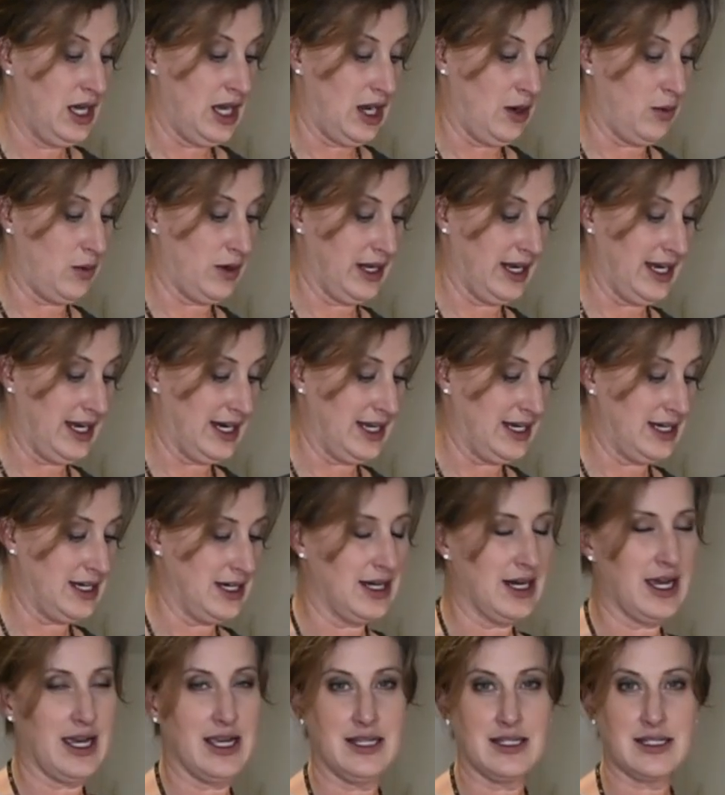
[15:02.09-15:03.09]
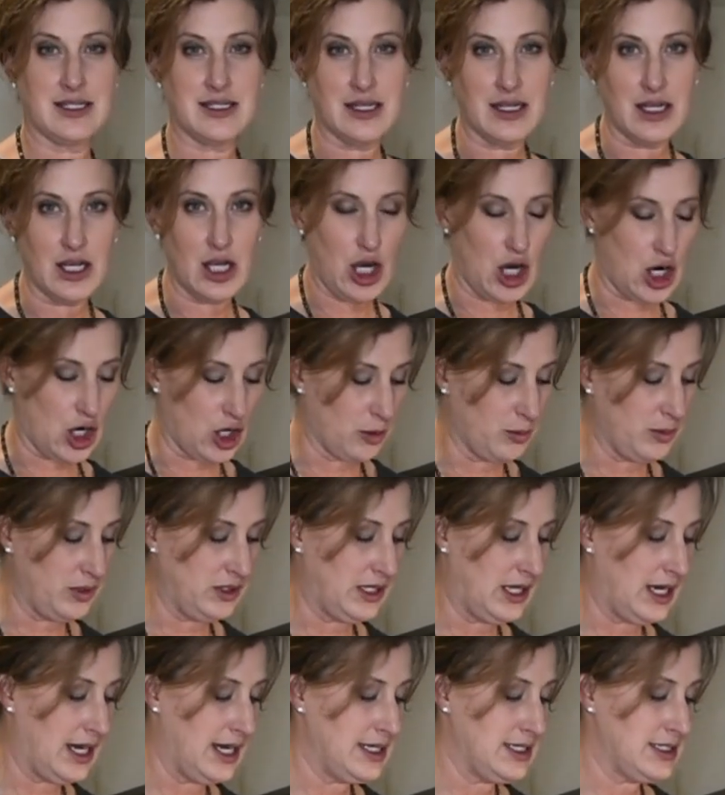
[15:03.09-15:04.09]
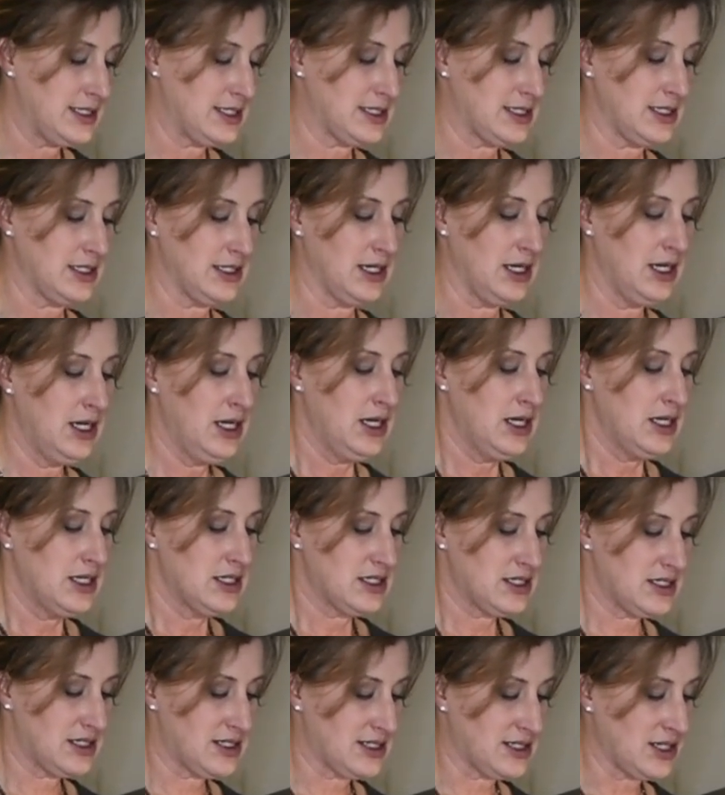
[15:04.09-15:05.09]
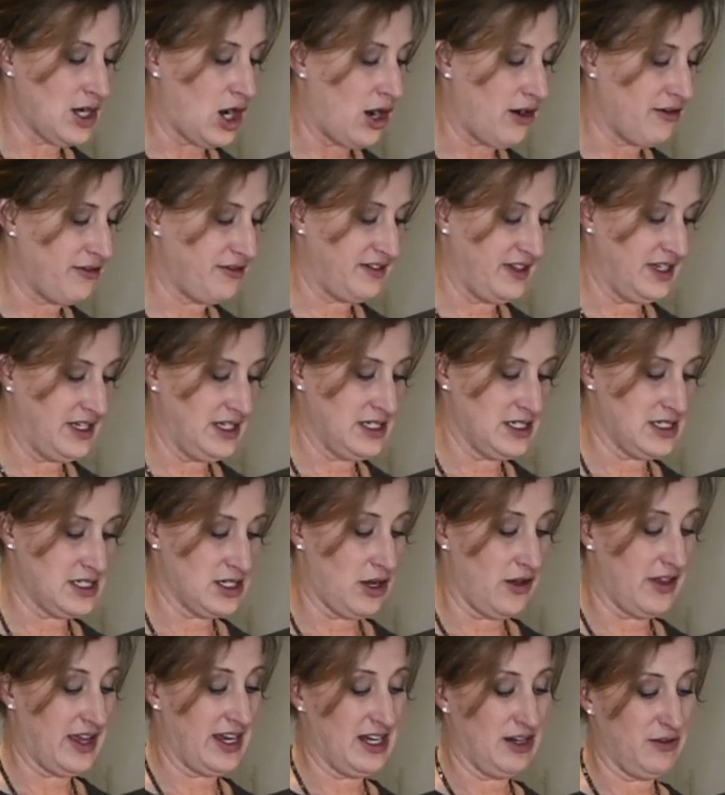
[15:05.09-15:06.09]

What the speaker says: I want to get it nice and caramelized and softened and all that.